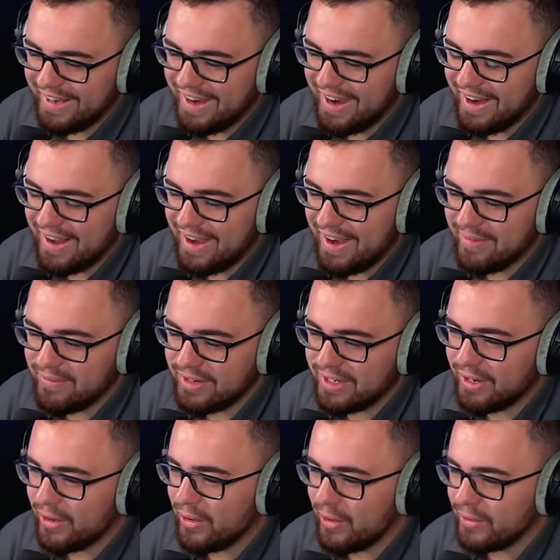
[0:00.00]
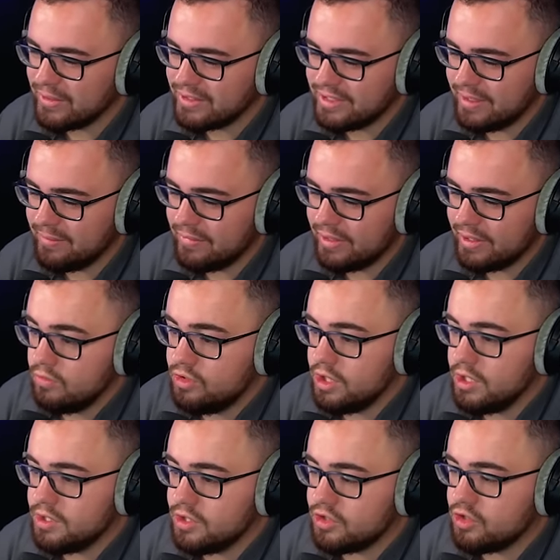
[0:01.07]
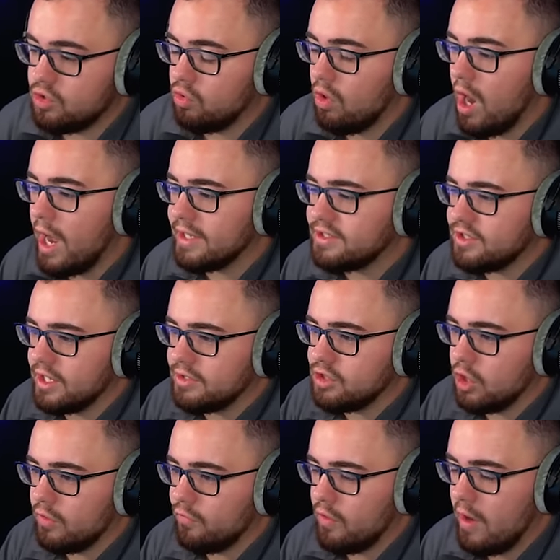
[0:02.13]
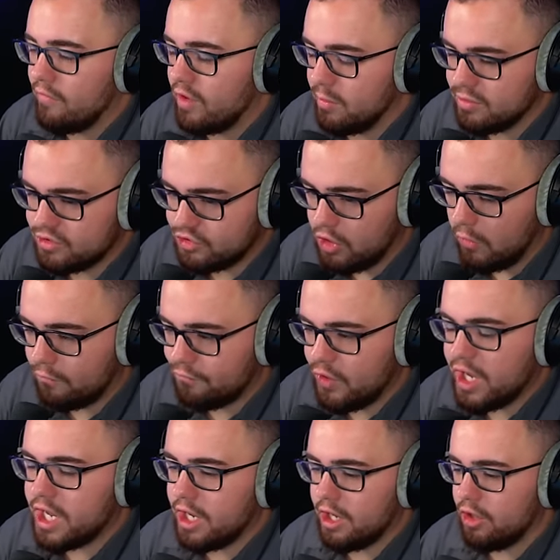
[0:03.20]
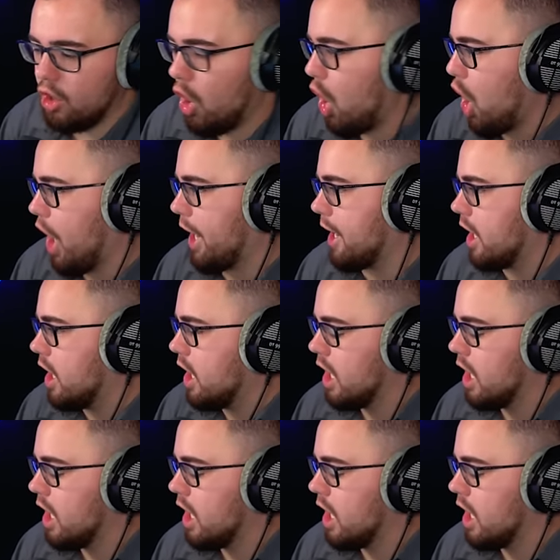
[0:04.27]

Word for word: god, I'm gonna hurt something. Jesus Christ, that took forever and it was so freaking annoying!